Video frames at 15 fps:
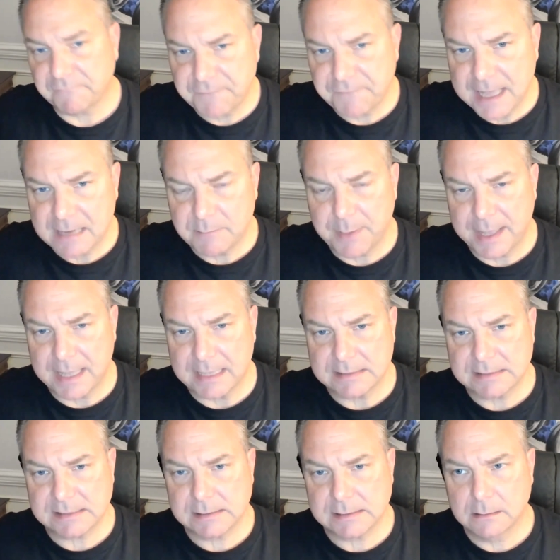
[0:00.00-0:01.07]
the fan
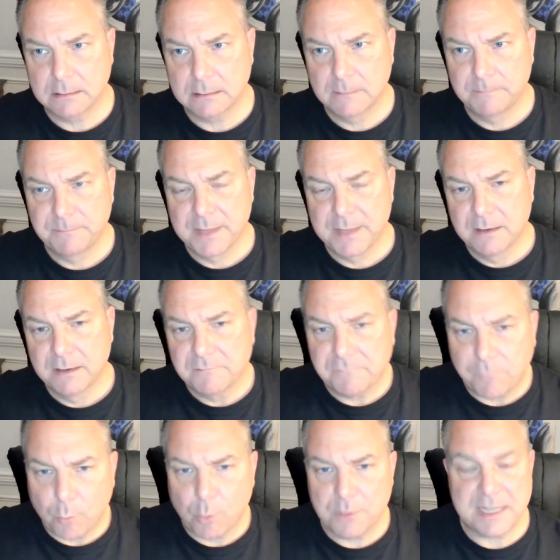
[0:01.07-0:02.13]
base
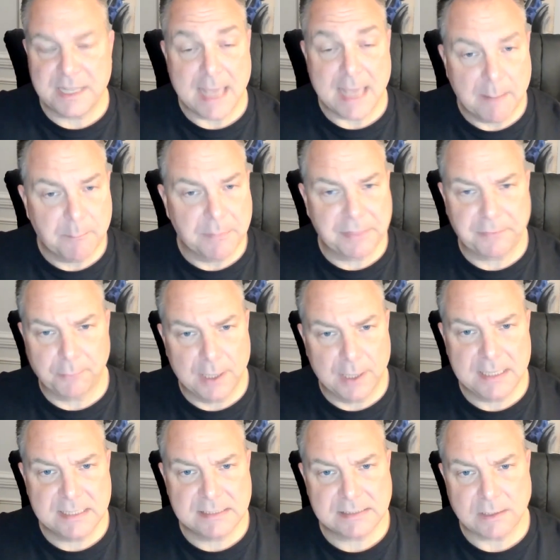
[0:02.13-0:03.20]
for the
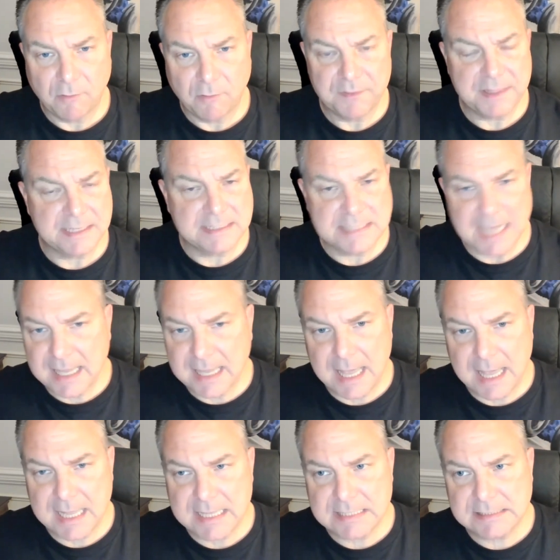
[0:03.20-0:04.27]
M3s over the
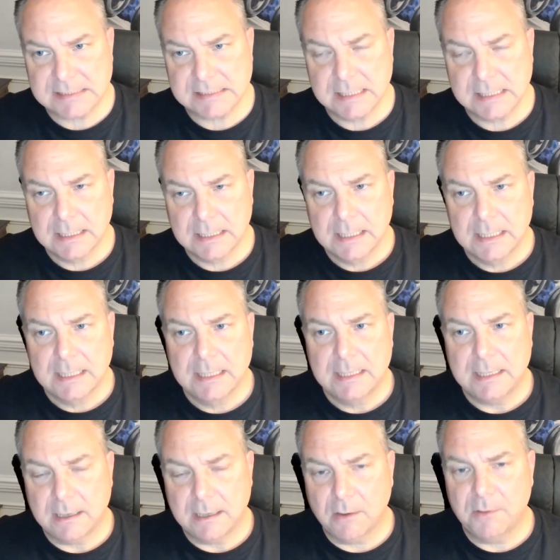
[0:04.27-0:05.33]
decades,
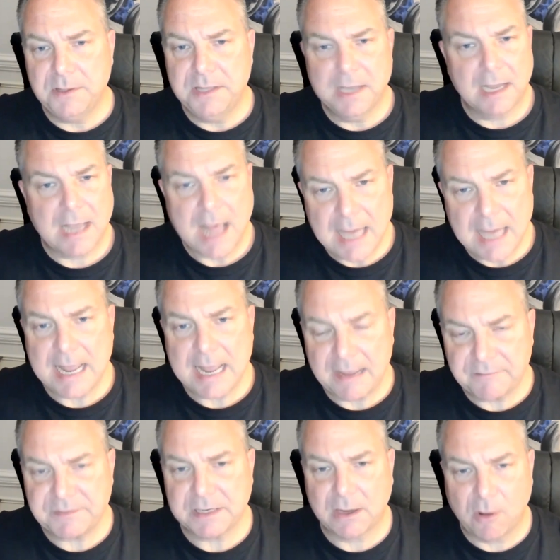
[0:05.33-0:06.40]
you know, you kind of
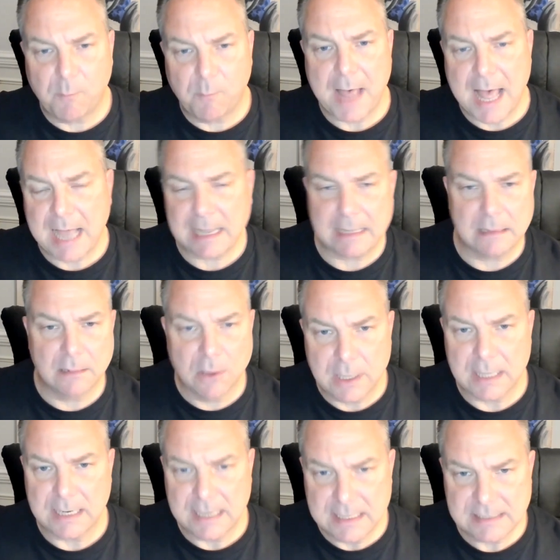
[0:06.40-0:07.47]
have to go back and
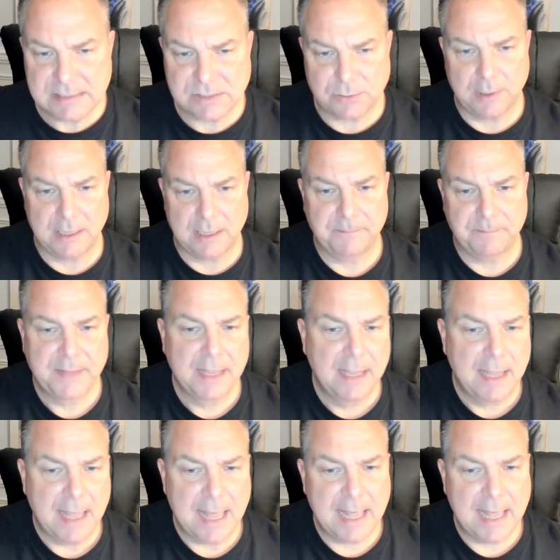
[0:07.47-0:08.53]
look at history.
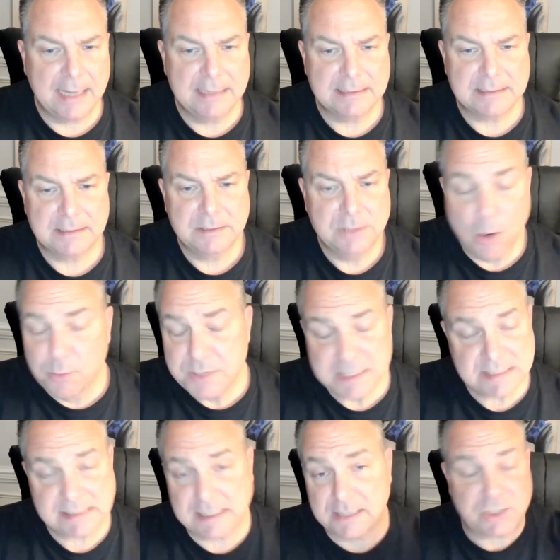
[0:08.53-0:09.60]
And no
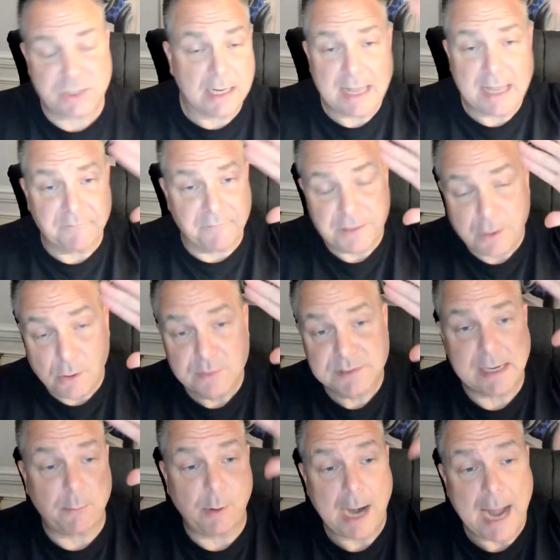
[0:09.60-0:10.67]
discussion, again, for
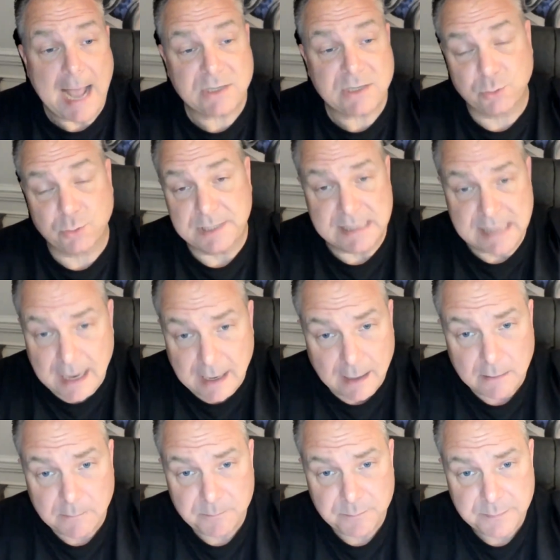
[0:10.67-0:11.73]
those that were actually
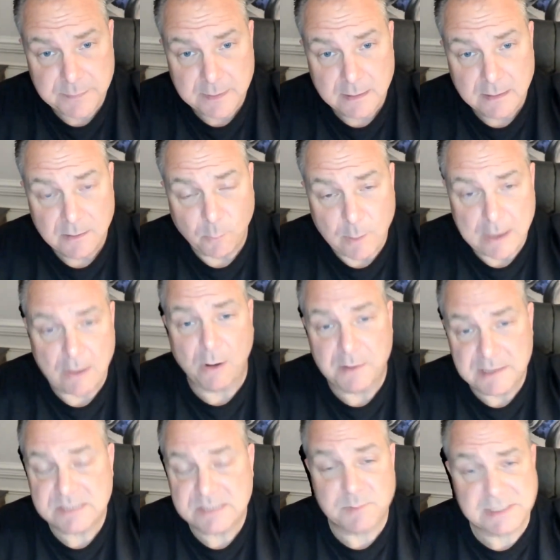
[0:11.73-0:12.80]
there when
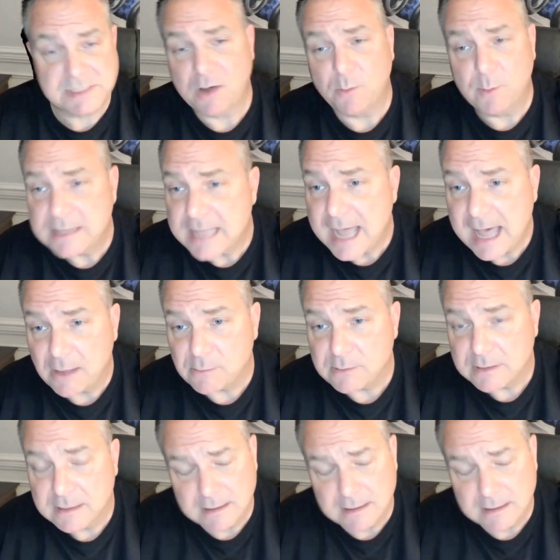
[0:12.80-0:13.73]
all this was going down